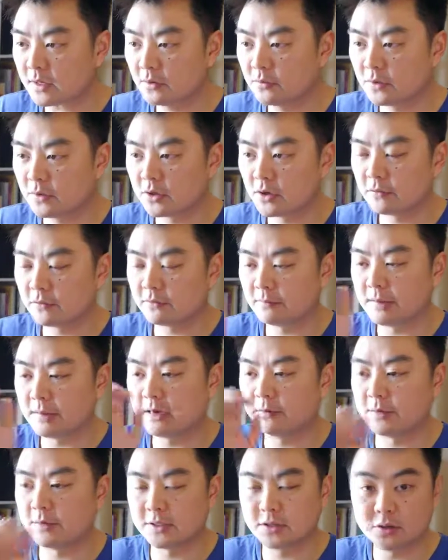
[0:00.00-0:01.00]
we go from
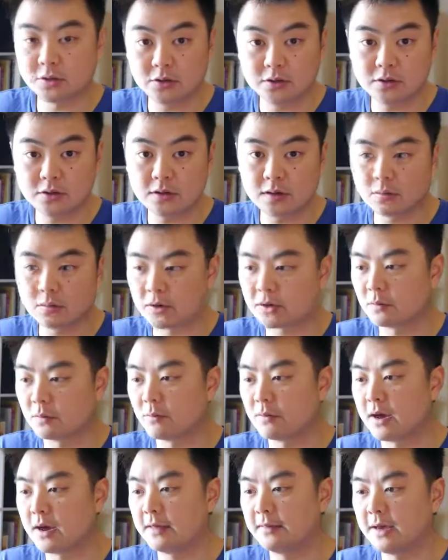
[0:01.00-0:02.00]
enemy 2 and we
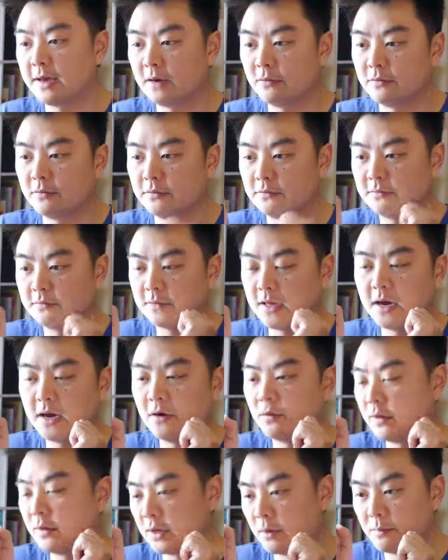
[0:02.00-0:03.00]
combine that
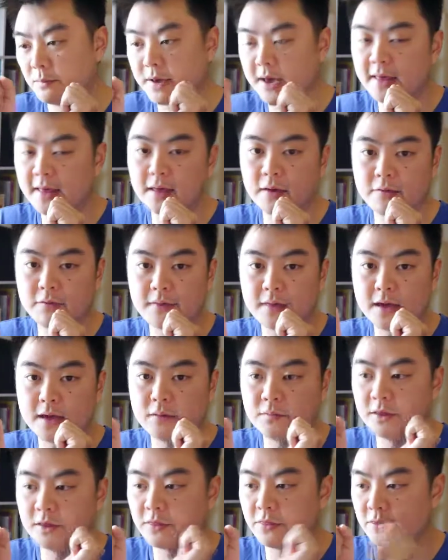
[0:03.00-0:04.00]
with, we compare that with
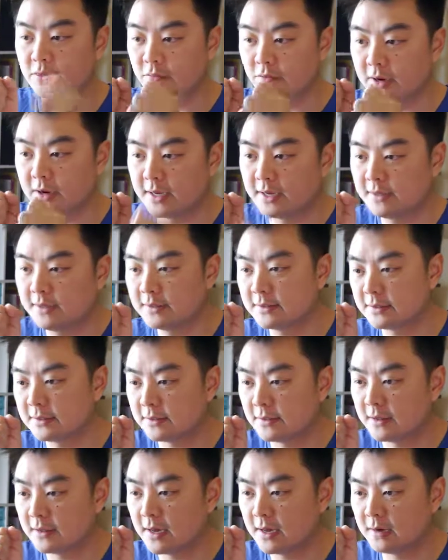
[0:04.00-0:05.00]
enemy 3,
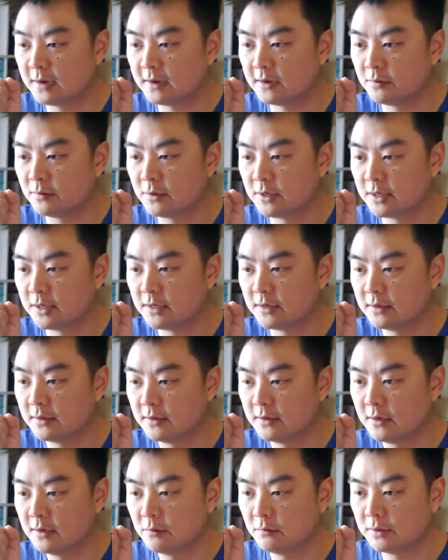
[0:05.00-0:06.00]
see that, enemy
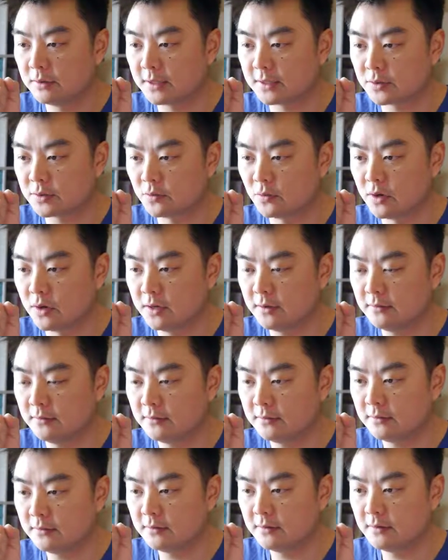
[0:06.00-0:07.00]
plus 1.
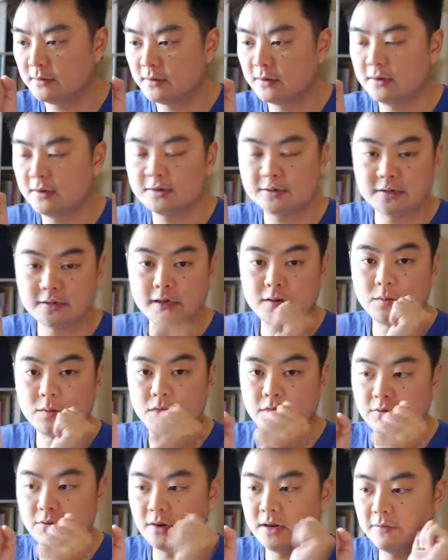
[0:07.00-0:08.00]
So enemy
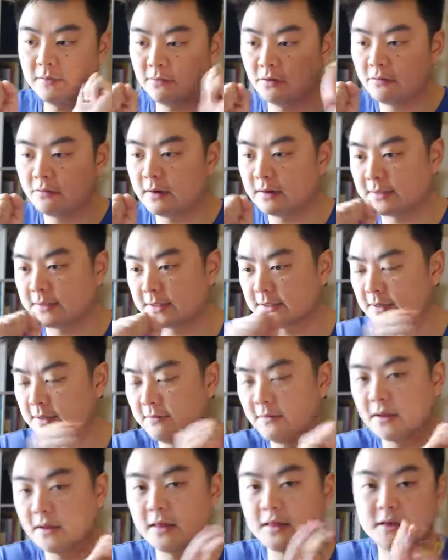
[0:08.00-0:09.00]
3, 4, 5, 6,
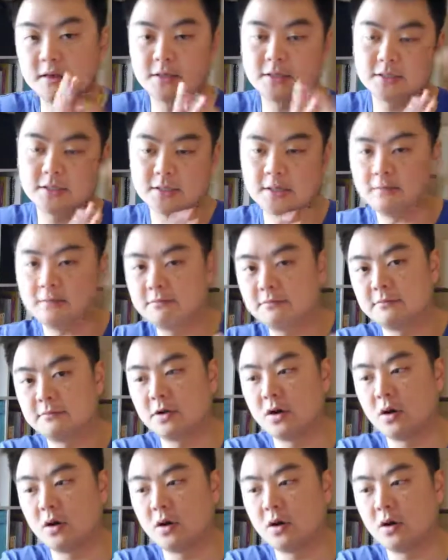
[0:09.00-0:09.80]
7, and then you just keep